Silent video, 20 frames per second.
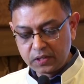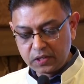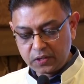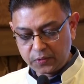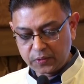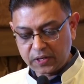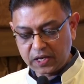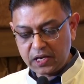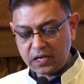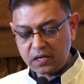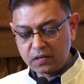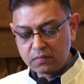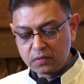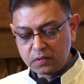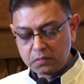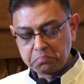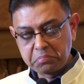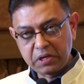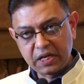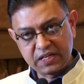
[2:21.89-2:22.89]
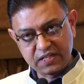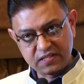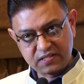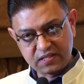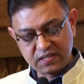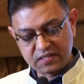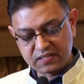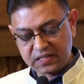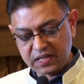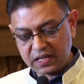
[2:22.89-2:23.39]
okay, it is
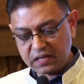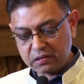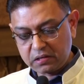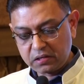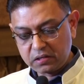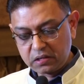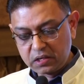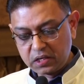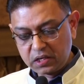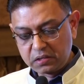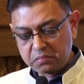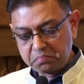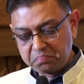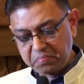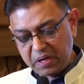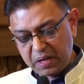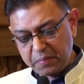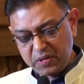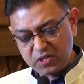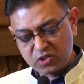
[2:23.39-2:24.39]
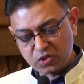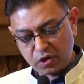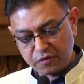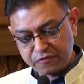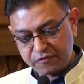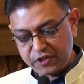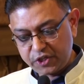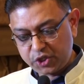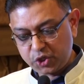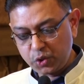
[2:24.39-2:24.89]
cystic, maybe
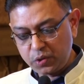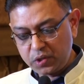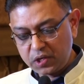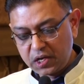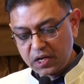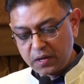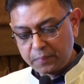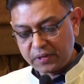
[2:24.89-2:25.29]
soft tissue.